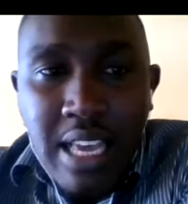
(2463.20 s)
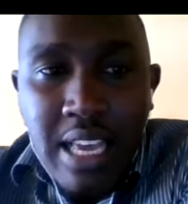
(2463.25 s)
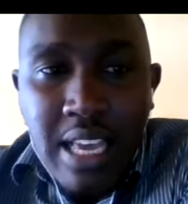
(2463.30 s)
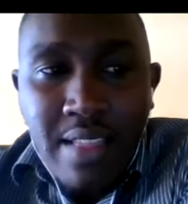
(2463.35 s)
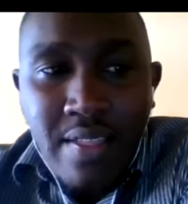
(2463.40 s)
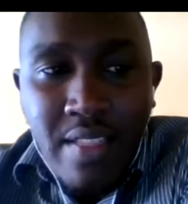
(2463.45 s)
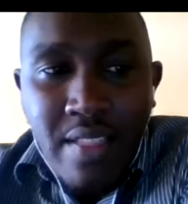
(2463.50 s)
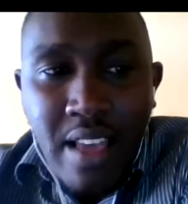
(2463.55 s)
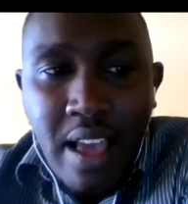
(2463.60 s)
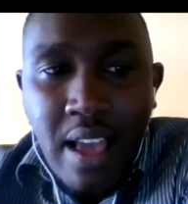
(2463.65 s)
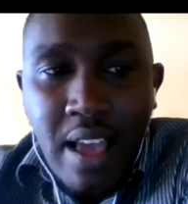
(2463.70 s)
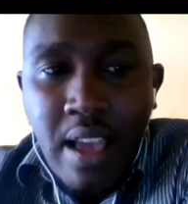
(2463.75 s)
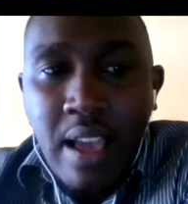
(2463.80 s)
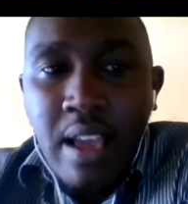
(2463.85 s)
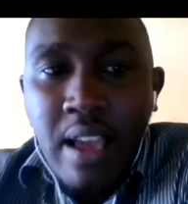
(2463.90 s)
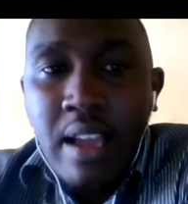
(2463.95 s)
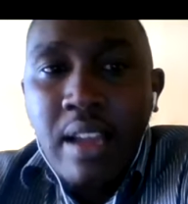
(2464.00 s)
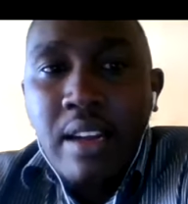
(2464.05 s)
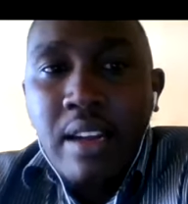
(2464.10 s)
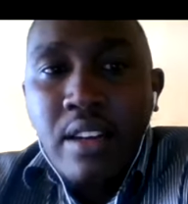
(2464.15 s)
in
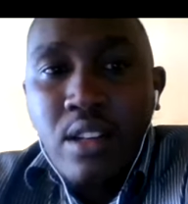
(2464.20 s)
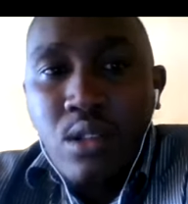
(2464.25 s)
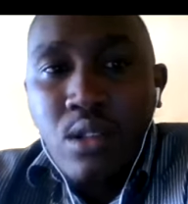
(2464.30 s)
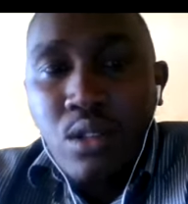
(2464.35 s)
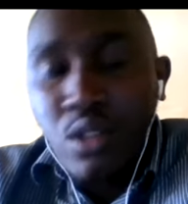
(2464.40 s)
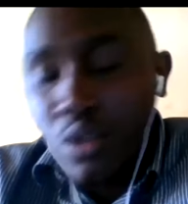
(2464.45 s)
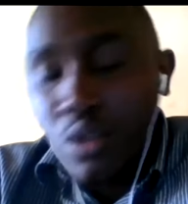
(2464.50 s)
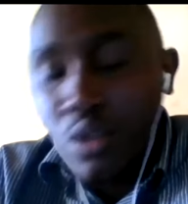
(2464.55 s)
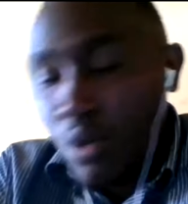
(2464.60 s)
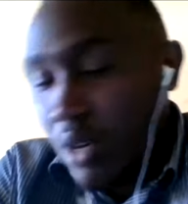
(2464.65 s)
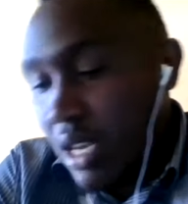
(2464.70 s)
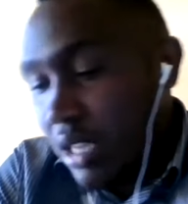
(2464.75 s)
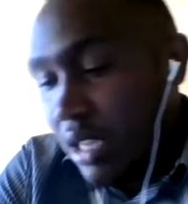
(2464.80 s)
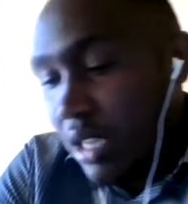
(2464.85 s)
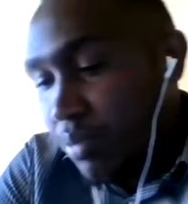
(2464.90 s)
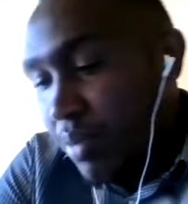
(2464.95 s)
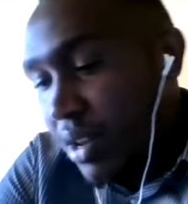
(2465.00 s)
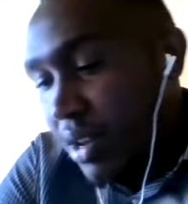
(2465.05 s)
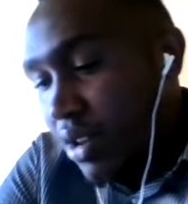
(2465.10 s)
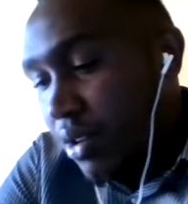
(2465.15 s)
the New Stone Age
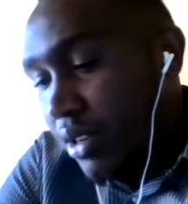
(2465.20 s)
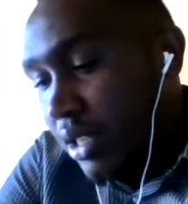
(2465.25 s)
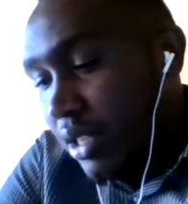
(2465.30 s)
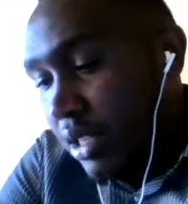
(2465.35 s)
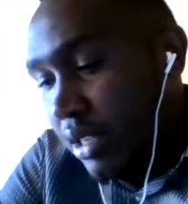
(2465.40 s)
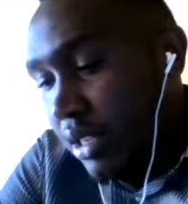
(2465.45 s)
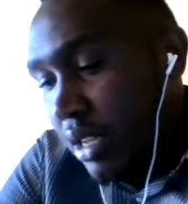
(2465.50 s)
period,